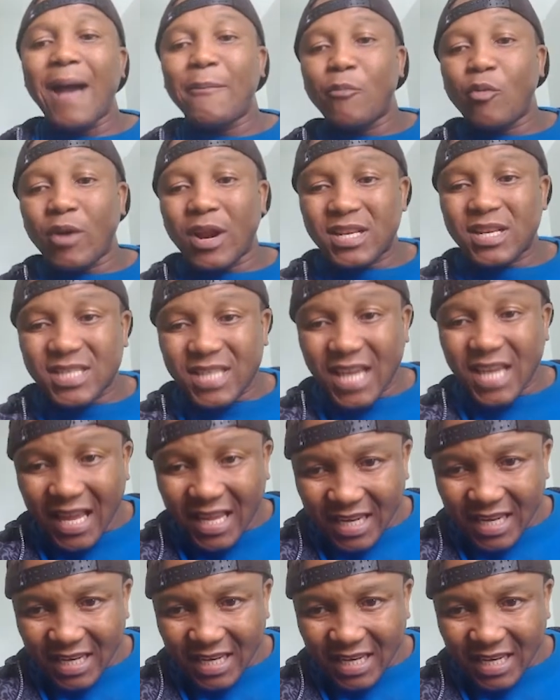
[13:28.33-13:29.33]
I'm gonna
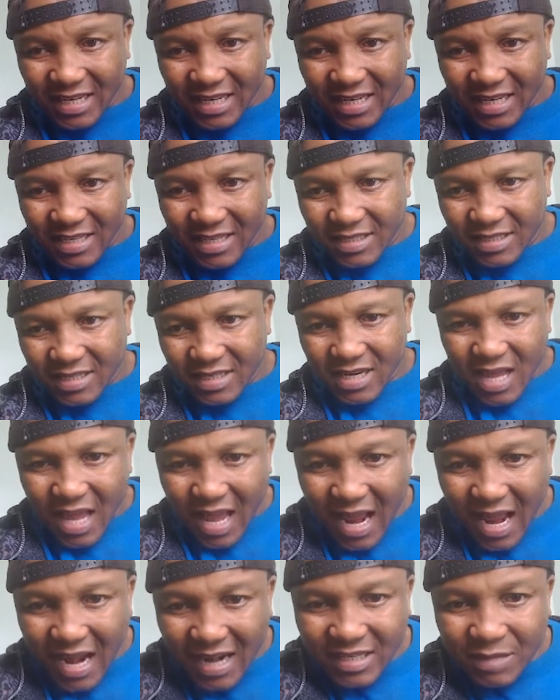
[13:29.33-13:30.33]
take it,
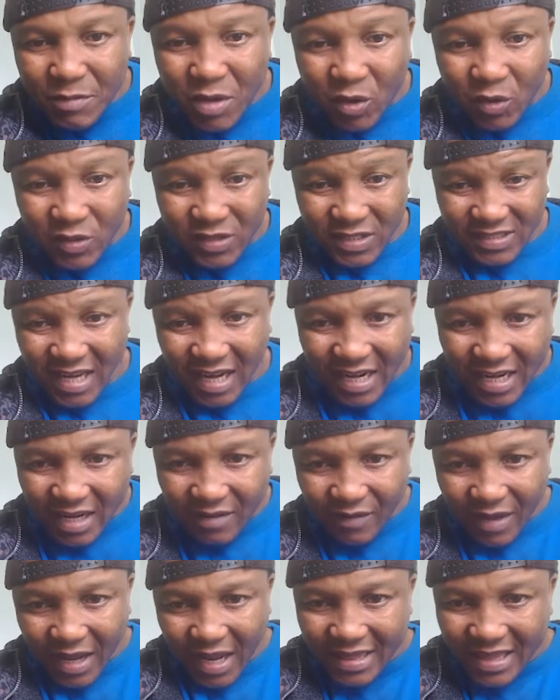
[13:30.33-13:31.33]
and because the second
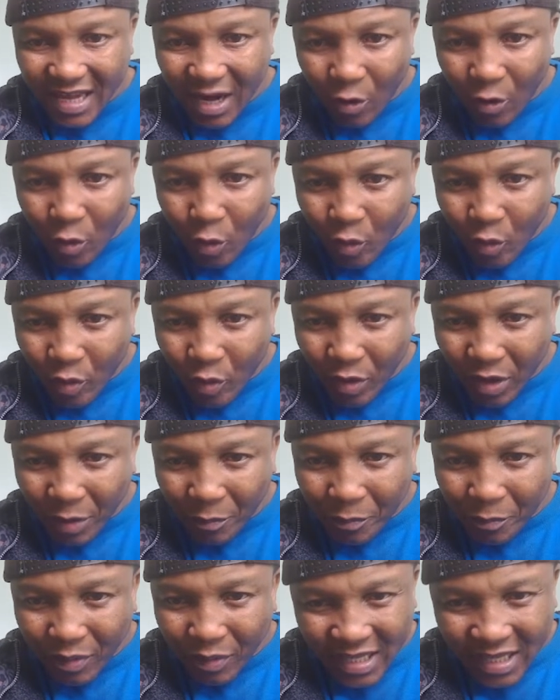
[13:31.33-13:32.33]
derivative, and then I'll
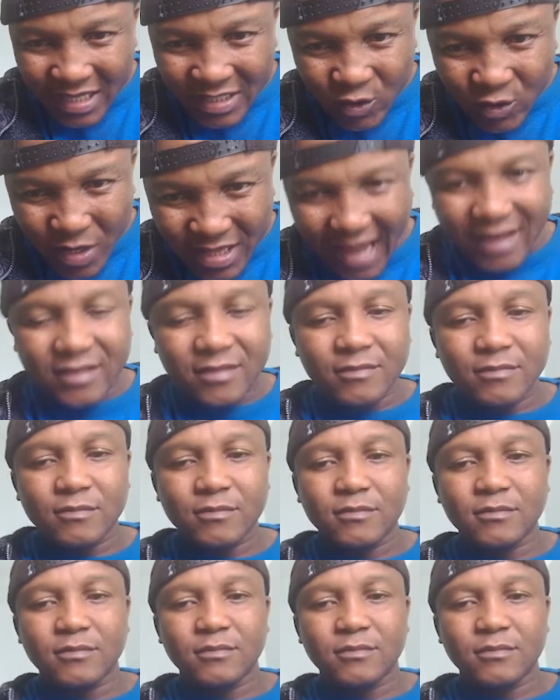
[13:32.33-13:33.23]
replace it with that.